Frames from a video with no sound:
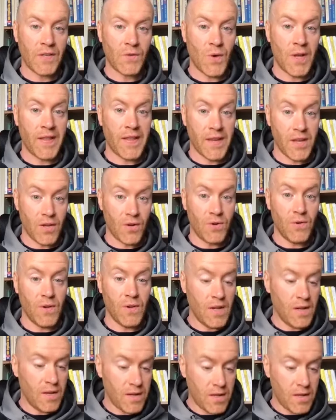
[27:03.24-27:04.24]
as well that you
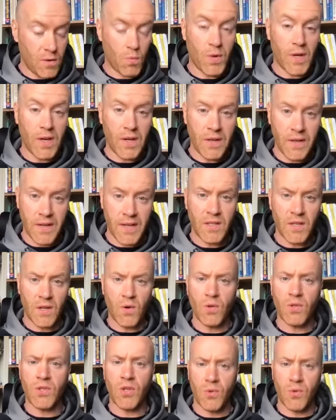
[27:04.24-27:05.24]
will need to
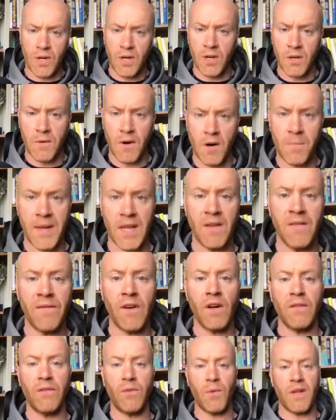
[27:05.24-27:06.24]
go to or be
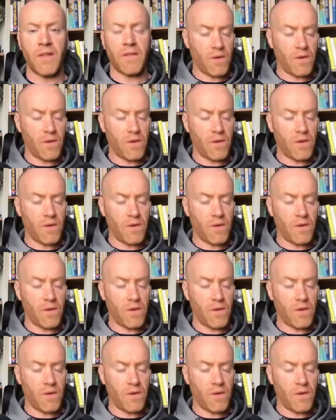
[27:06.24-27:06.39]
involved with.